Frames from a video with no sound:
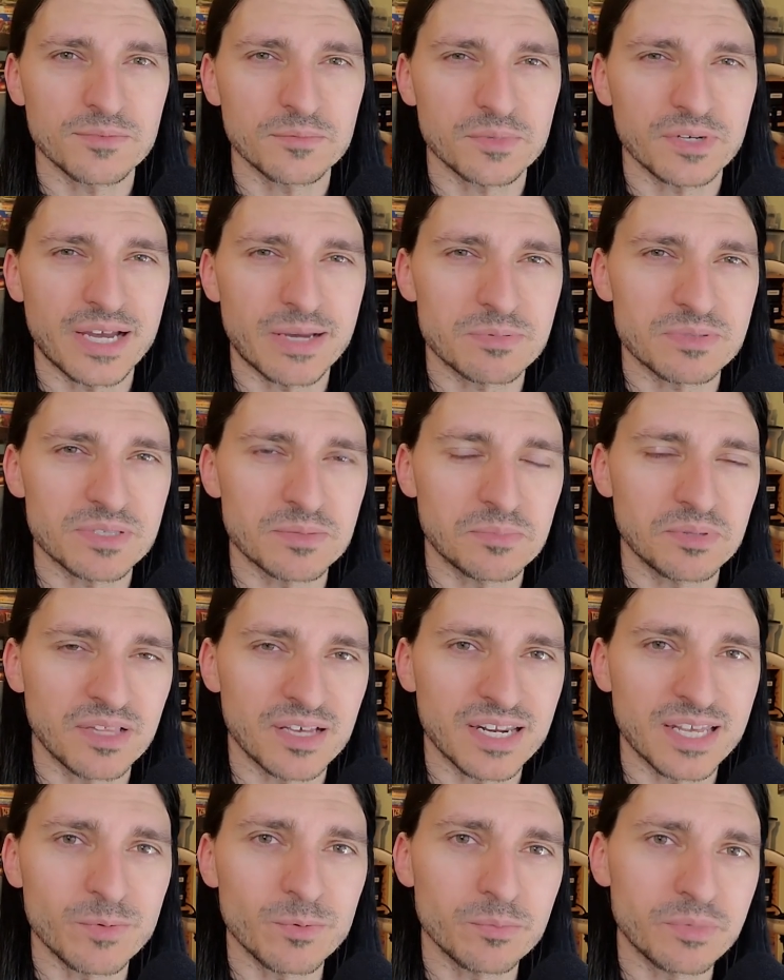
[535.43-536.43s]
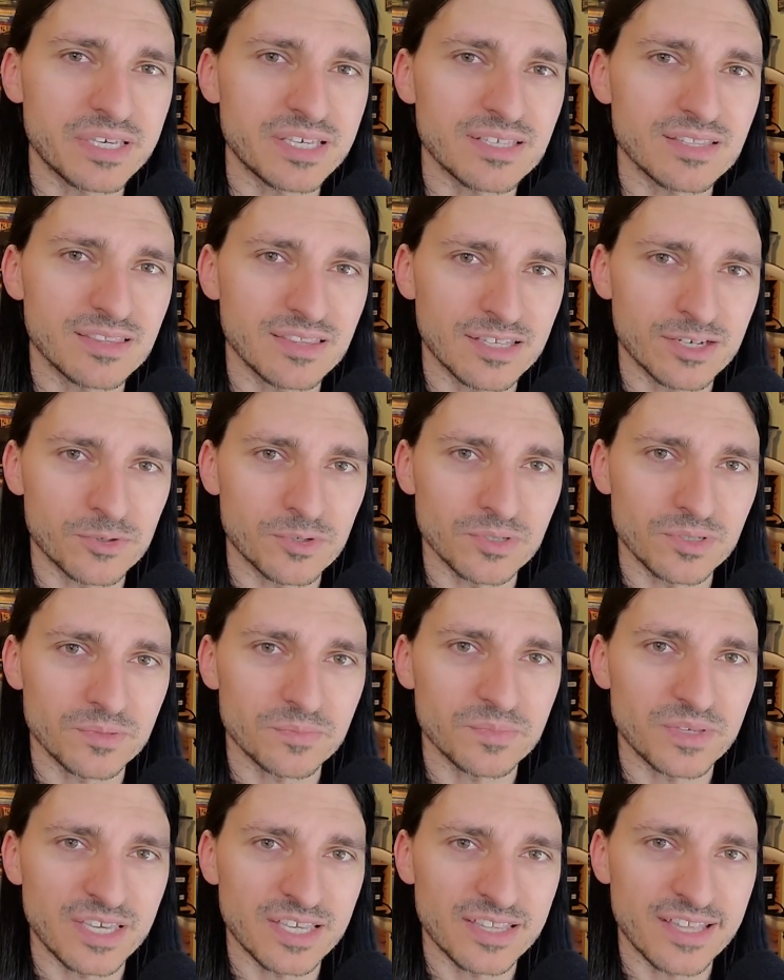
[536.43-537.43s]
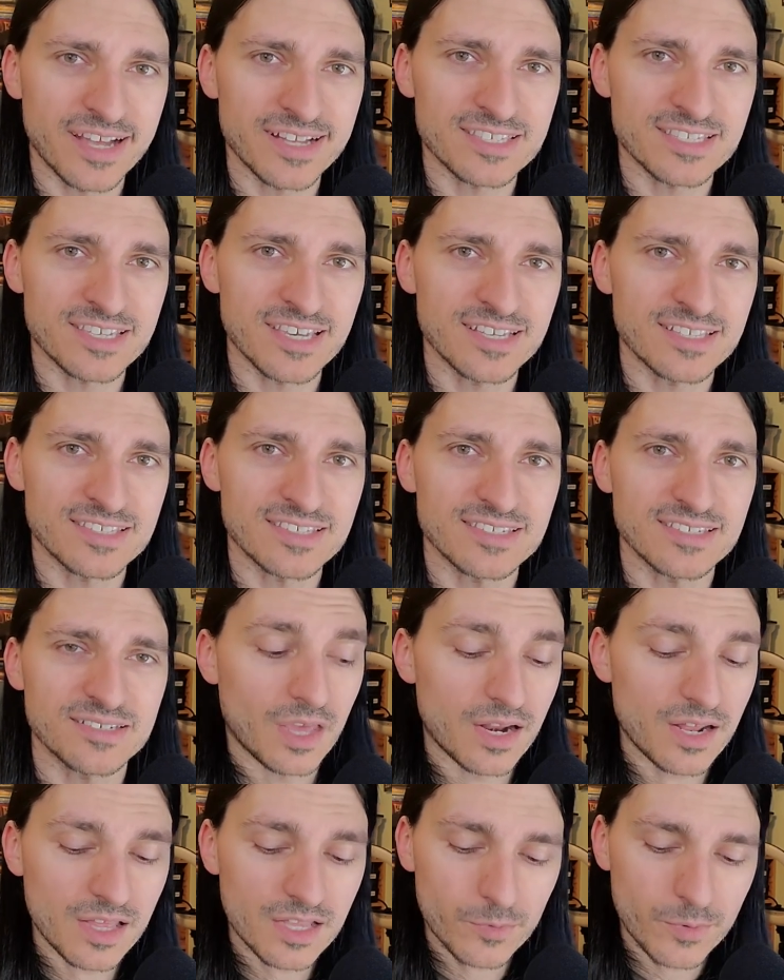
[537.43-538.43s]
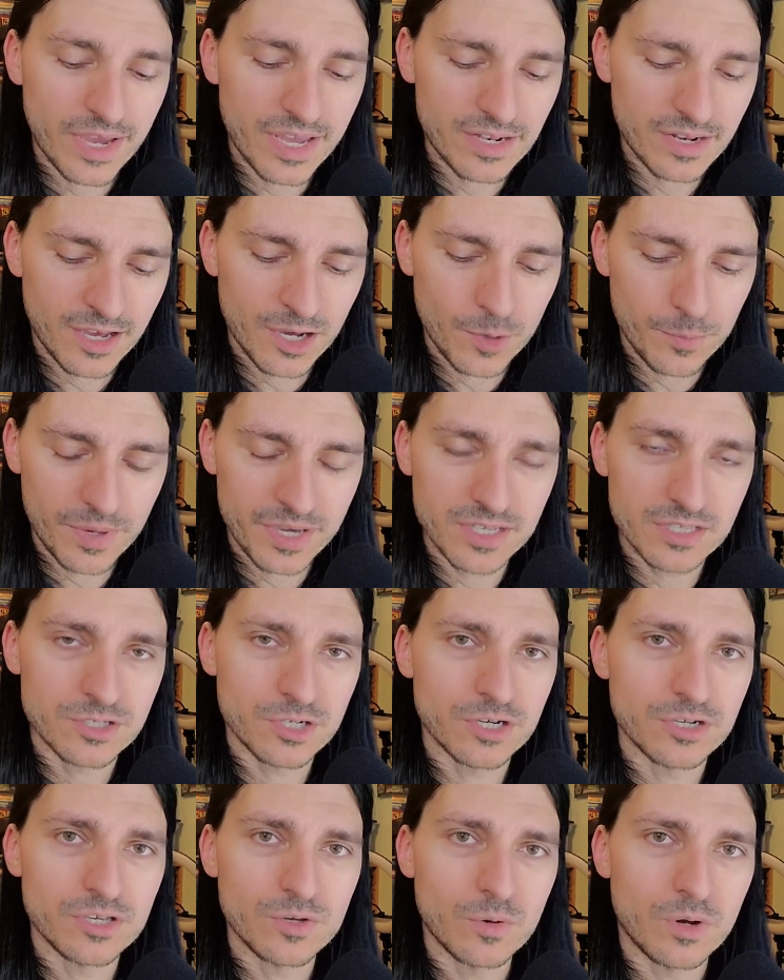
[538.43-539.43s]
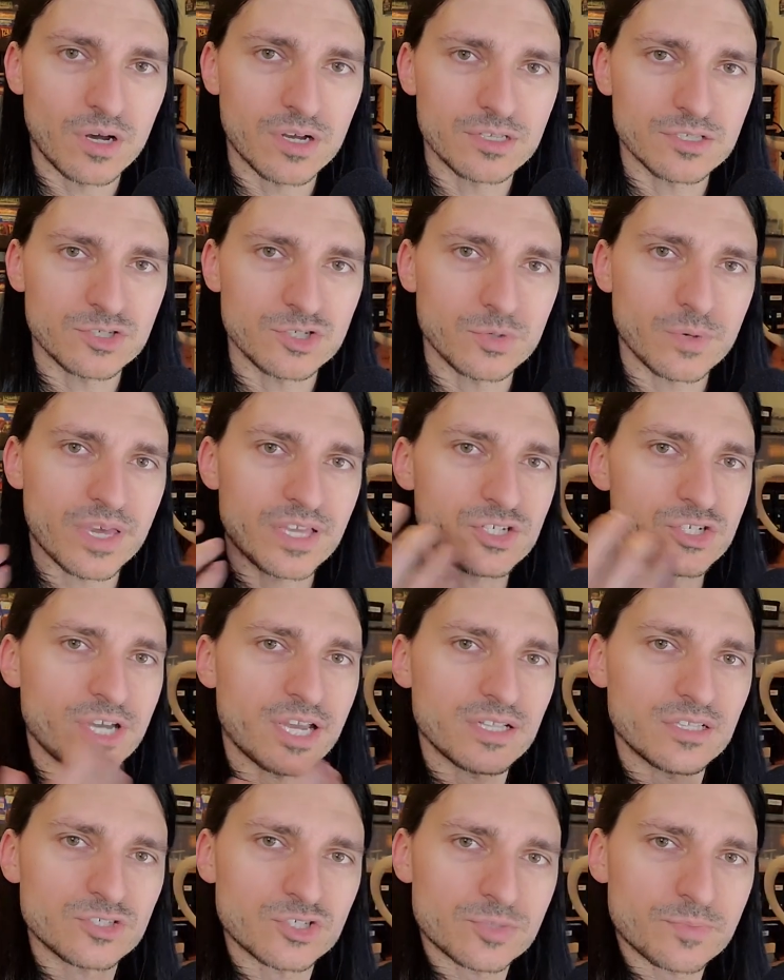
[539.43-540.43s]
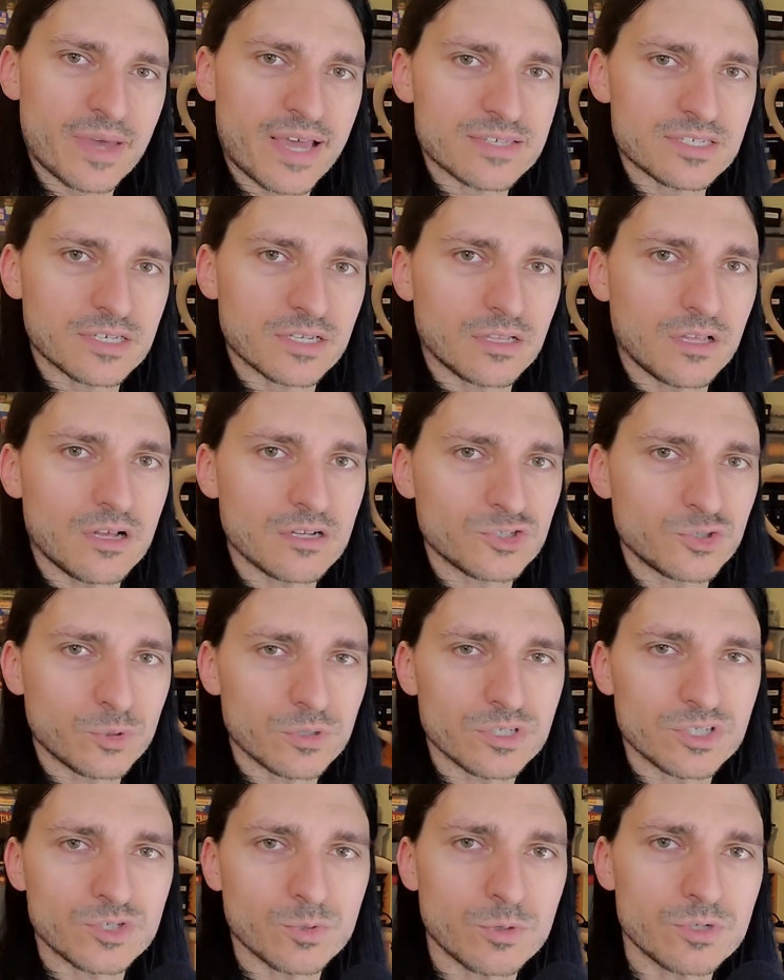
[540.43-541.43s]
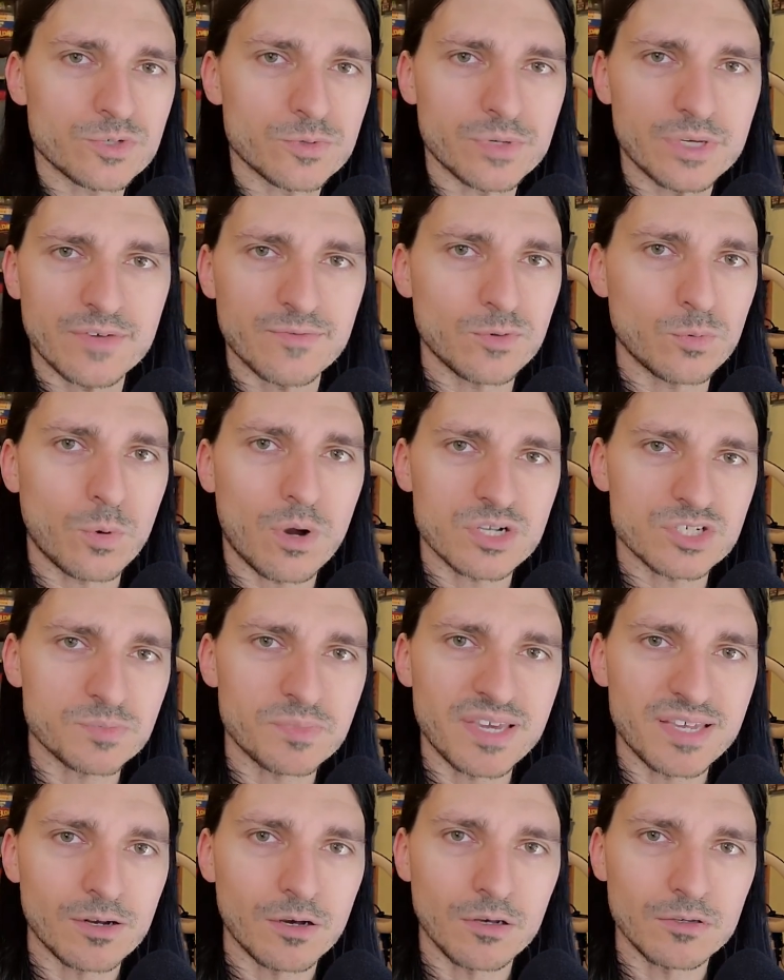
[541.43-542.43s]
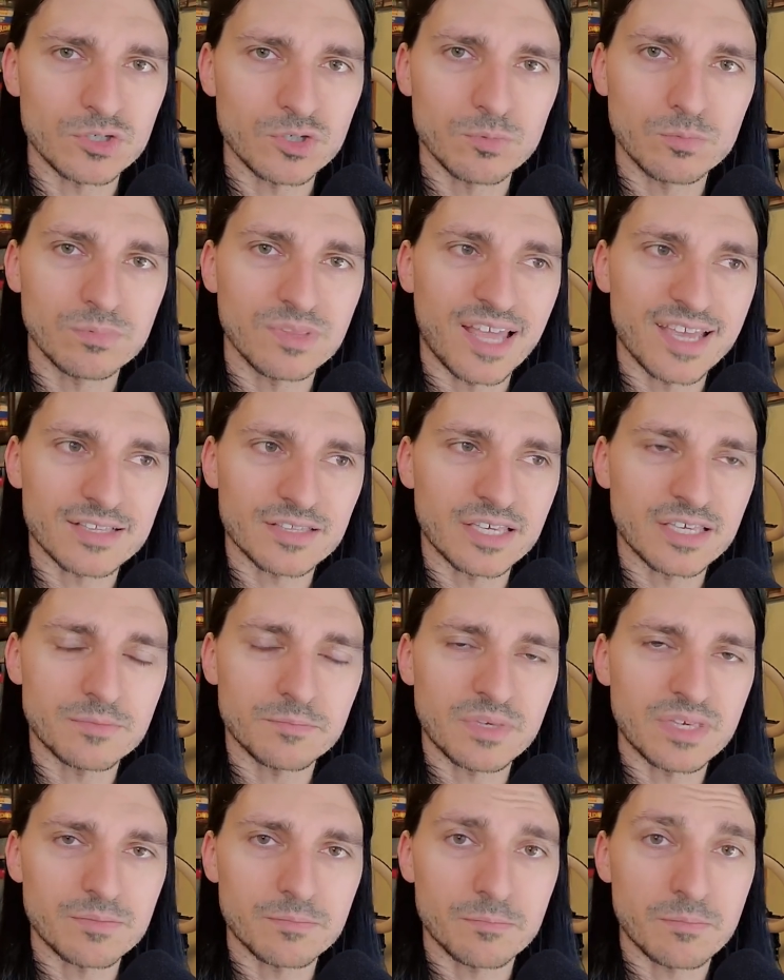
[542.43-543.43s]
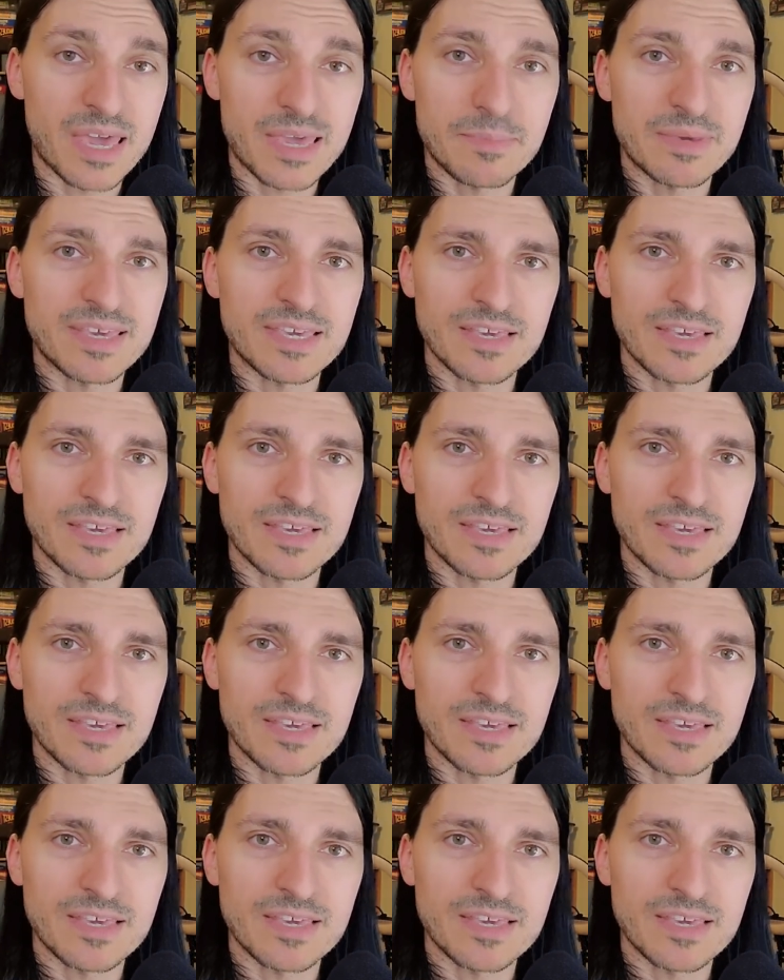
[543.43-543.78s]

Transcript: Perhaps the bloody will be literal in that sense. At any rate, I hope I can turn you on to a channel, just passing it along, Jordan Sorcery. If you watch me at all, you likely, maybe